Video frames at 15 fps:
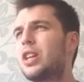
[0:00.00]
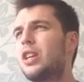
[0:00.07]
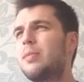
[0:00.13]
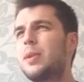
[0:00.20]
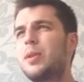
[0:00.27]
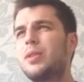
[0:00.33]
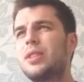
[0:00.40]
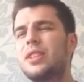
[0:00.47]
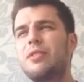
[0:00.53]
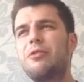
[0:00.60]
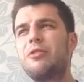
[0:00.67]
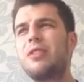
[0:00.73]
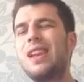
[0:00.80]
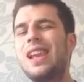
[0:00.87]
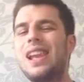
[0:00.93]
going to be on a
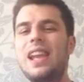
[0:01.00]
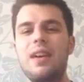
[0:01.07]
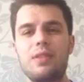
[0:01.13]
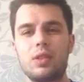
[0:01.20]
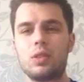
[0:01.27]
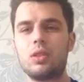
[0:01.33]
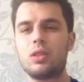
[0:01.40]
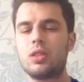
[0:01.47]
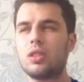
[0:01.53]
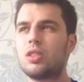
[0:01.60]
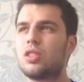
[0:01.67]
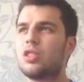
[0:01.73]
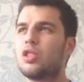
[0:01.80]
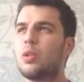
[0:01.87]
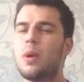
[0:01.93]
different level
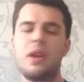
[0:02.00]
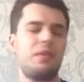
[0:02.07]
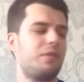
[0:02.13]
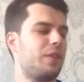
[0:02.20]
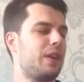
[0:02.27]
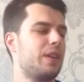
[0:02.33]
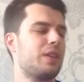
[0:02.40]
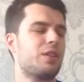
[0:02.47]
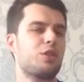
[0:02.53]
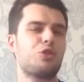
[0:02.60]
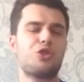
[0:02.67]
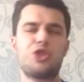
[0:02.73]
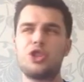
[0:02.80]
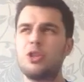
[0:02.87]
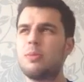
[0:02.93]
to anything
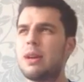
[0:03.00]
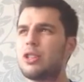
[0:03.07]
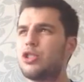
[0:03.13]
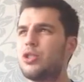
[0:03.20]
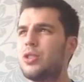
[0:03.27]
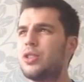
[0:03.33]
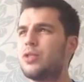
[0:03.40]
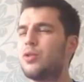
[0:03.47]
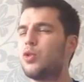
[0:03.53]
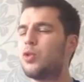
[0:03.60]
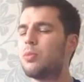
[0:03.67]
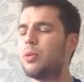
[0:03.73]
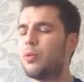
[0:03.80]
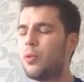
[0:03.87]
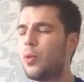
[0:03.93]
Chris Eubank Jr. has
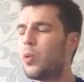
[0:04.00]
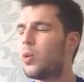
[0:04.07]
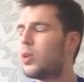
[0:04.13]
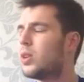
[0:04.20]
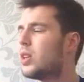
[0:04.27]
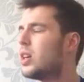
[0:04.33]
fought before.